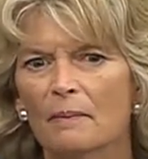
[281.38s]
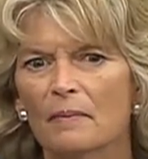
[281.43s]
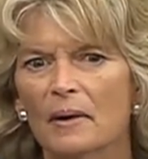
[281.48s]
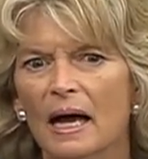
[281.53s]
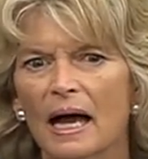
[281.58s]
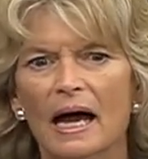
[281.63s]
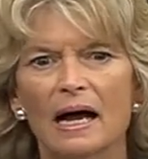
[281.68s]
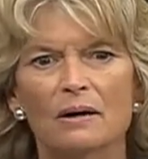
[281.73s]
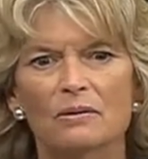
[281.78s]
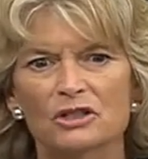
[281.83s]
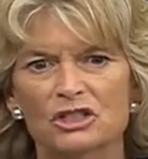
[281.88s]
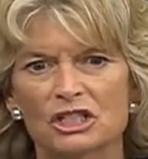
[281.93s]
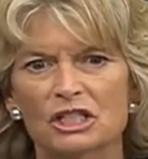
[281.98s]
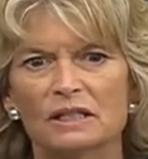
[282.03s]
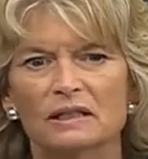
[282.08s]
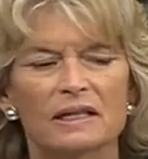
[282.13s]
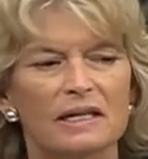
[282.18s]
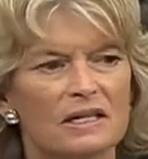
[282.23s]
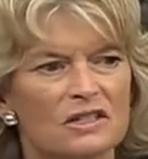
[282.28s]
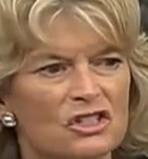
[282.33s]
how she
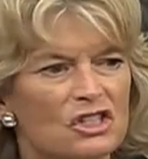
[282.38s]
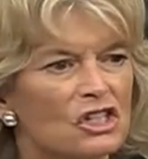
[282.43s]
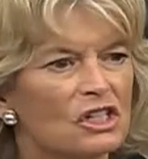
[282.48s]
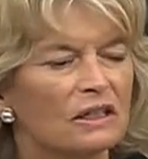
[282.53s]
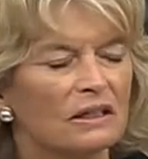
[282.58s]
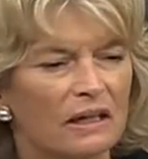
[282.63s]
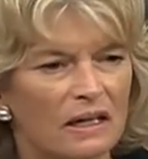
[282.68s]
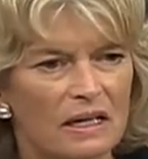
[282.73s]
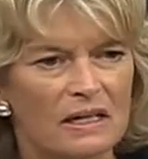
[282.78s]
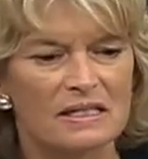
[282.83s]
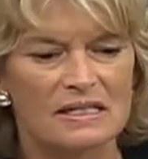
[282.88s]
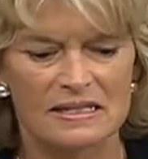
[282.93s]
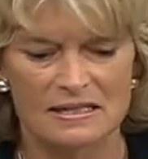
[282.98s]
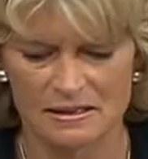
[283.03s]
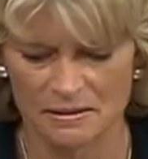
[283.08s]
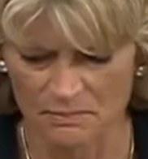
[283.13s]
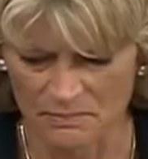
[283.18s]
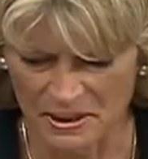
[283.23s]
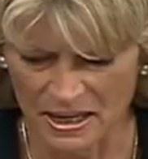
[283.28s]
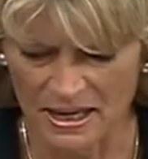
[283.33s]
leads. She leads
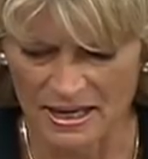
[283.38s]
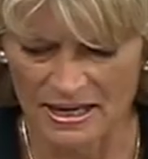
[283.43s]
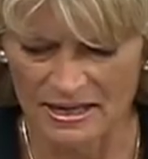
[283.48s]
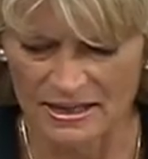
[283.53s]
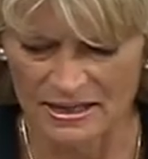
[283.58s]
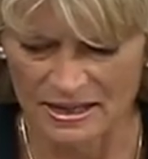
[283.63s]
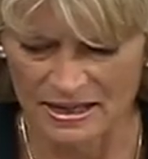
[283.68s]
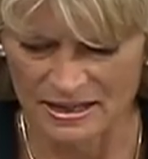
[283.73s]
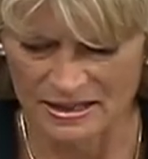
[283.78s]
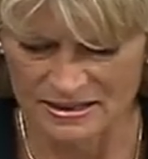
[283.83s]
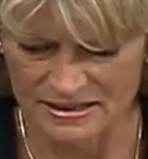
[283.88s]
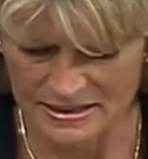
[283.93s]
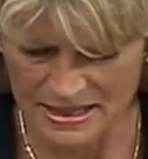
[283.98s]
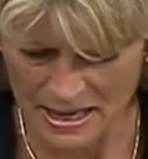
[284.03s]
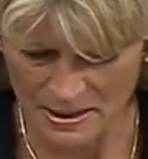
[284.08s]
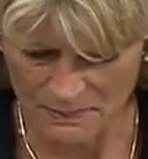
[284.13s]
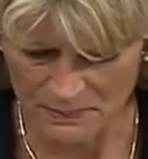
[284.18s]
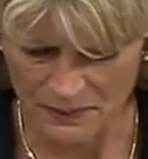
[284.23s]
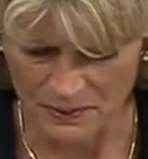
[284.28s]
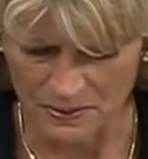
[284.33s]
by
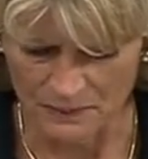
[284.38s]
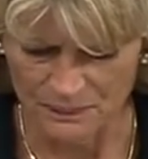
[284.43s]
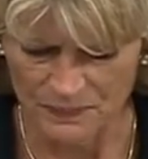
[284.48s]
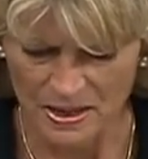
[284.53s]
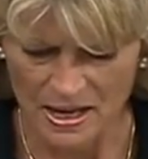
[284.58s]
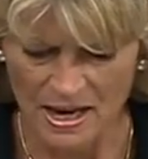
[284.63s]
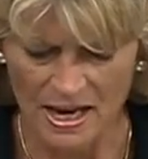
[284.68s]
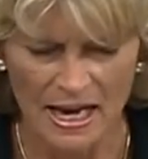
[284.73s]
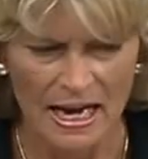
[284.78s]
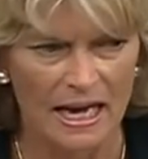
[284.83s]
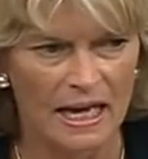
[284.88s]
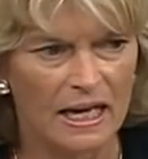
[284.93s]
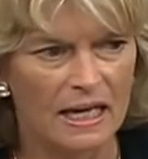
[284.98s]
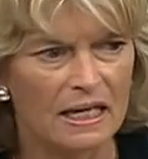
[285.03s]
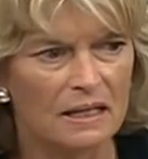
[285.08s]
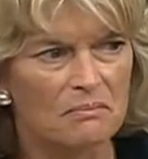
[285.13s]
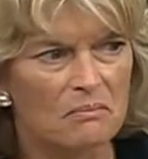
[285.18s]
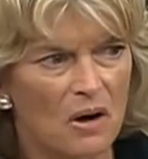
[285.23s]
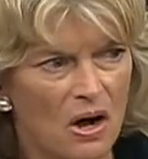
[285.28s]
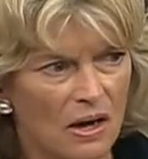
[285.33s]
example
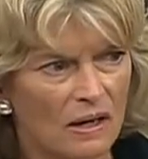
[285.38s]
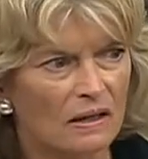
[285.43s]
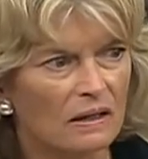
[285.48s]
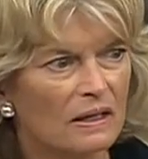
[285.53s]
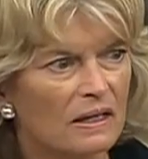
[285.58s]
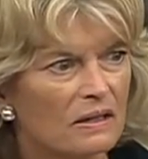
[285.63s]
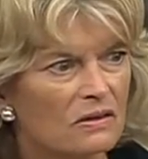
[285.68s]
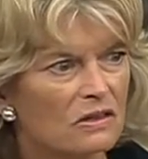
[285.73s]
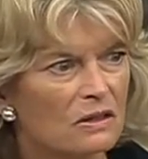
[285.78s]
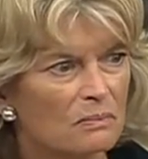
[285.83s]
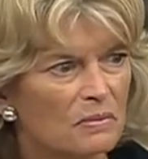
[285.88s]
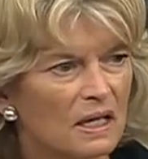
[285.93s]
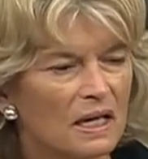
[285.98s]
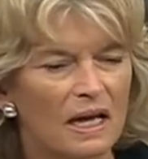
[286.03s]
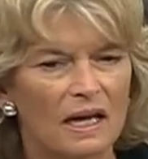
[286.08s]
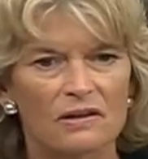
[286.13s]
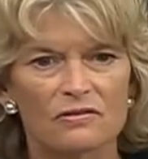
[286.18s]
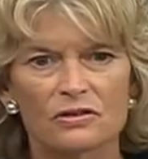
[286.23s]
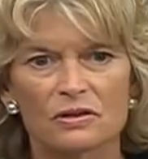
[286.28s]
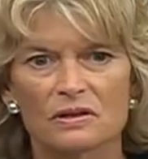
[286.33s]
in modeling the
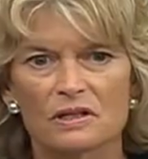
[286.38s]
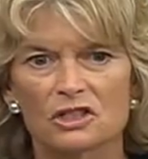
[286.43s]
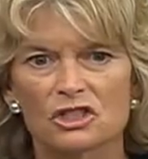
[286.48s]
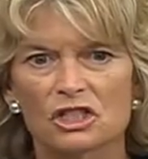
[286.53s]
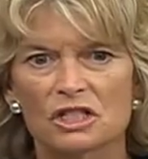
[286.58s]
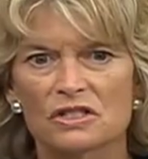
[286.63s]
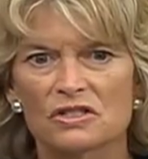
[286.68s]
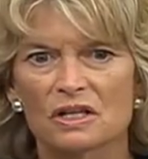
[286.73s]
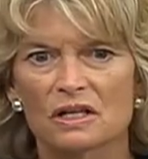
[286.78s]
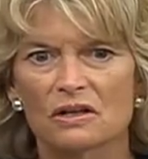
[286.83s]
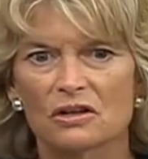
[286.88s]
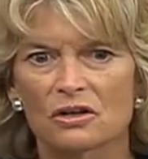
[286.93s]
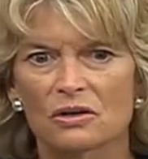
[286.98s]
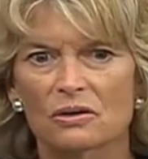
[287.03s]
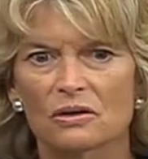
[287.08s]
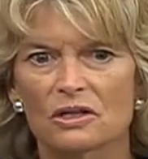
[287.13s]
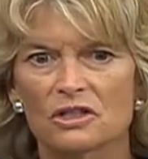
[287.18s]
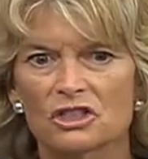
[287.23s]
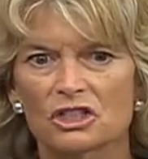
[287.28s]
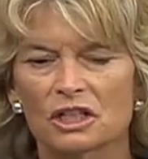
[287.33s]
behavior that she's
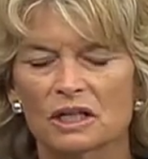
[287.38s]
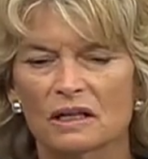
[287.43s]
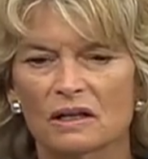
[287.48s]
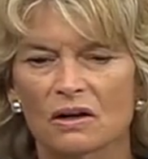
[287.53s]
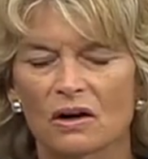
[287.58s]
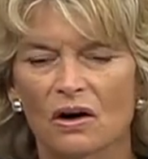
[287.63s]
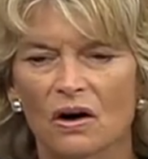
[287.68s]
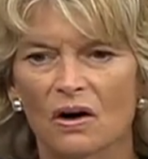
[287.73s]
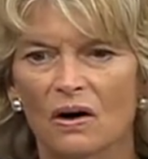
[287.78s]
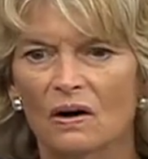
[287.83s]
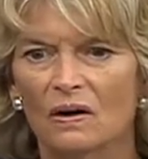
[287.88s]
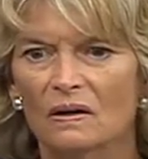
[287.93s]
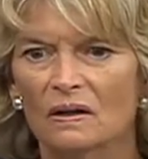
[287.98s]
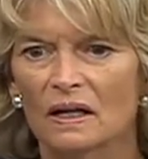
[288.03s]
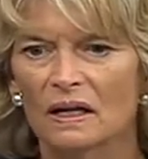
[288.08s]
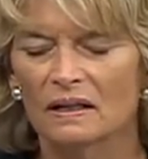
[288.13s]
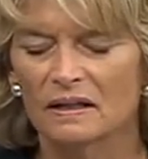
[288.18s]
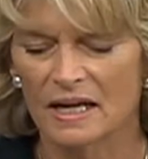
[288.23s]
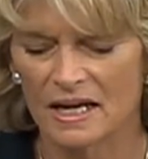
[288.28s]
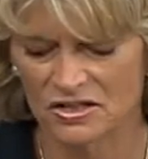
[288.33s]
encouraging all
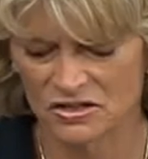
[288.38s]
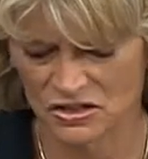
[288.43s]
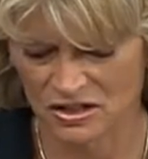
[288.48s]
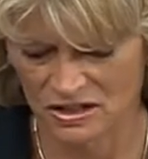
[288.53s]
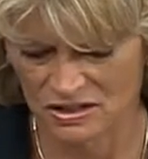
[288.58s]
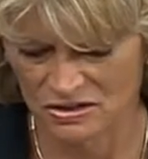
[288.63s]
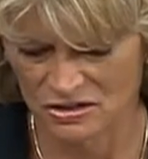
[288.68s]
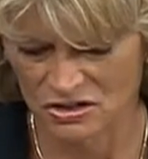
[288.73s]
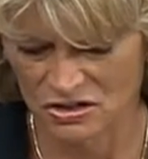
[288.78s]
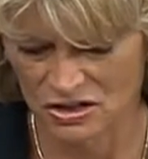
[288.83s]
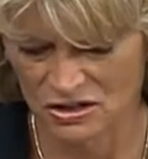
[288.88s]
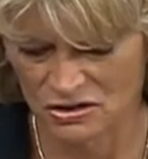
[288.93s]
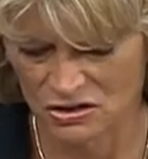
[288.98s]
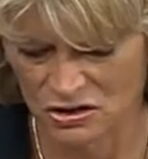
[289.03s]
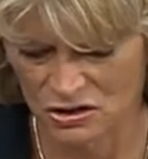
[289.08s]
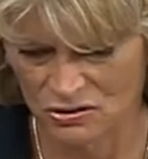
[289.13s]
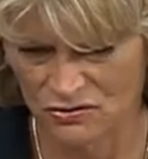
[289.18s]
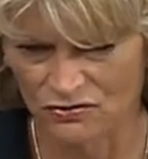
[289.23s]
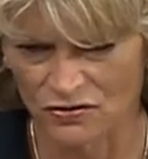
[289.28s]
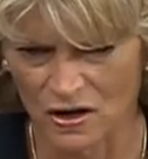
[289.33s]
Alaskans
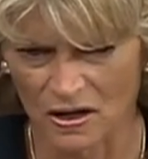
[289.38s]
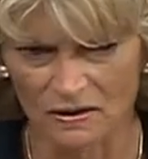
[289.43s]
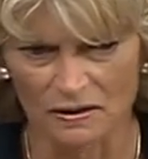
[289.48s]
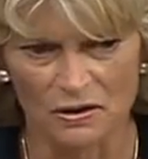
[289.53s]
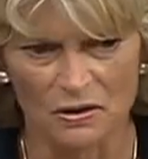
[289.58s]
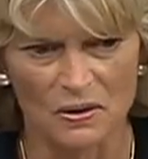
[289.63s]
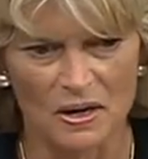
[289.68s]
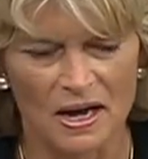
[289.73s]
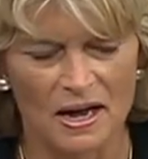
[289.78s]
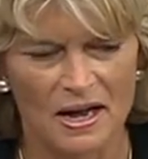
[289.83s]
to follow.